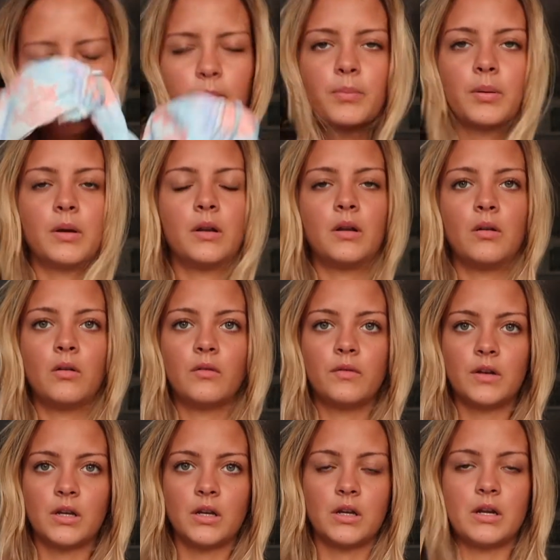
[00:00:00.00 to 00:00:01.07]
put it over
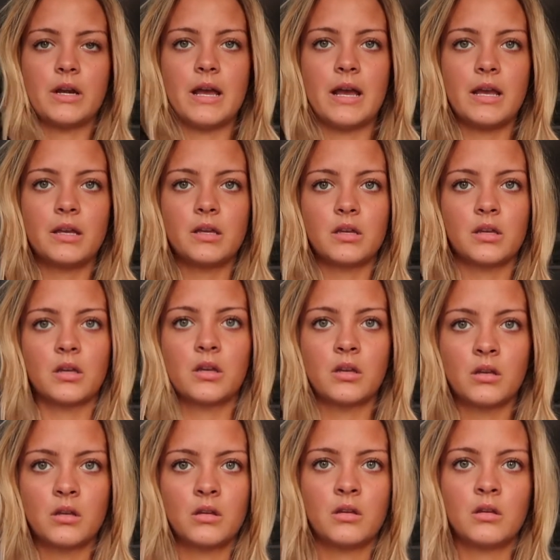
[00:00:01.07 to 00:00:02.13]
your neck
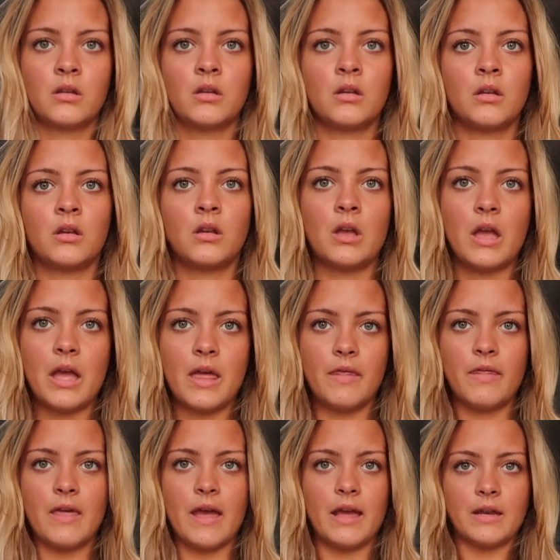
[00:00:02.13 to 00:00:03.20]

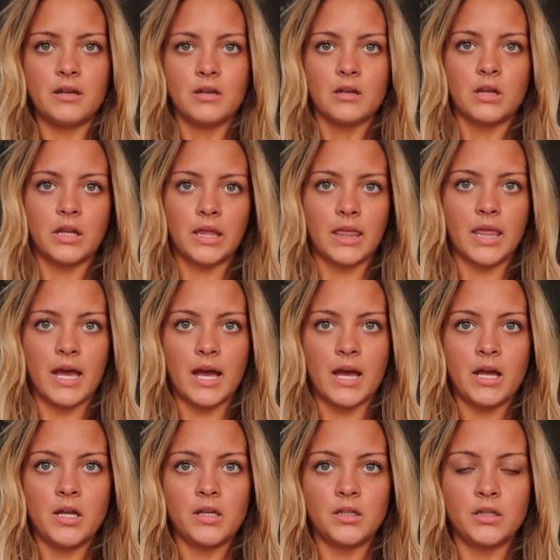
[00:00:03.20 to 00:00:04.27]
and then like
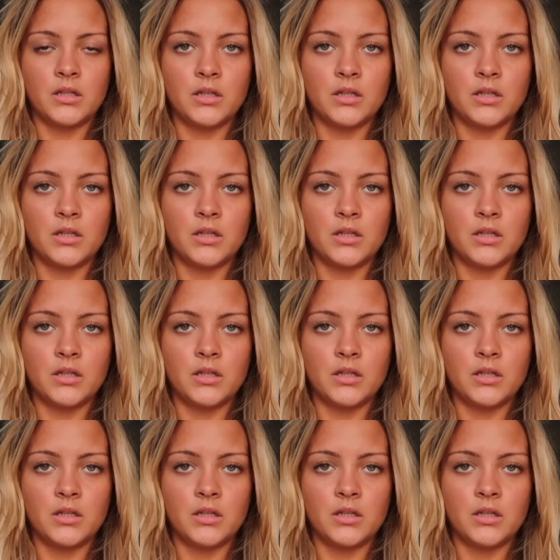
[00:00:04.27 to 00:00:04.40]
that.